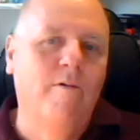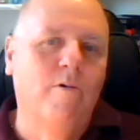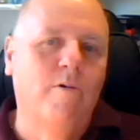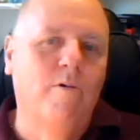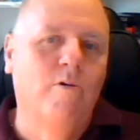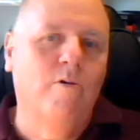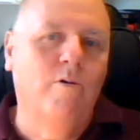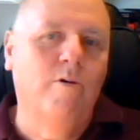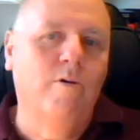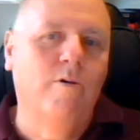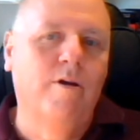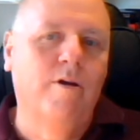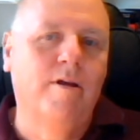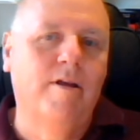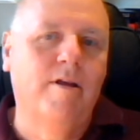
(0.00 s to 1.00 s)

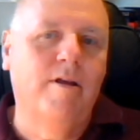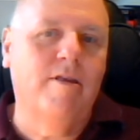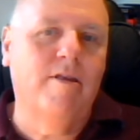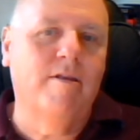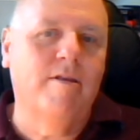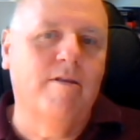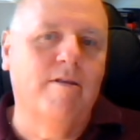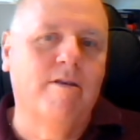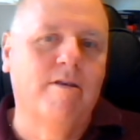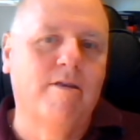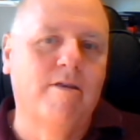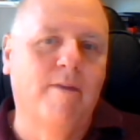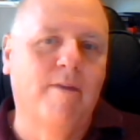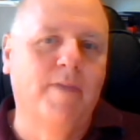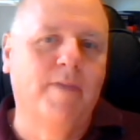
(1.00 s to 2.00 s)
or is it just
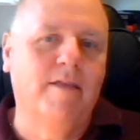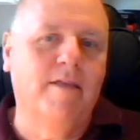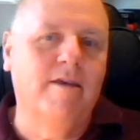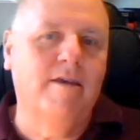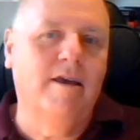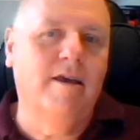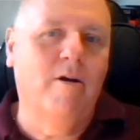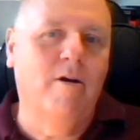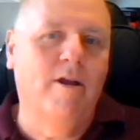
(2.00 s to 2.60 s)
something that you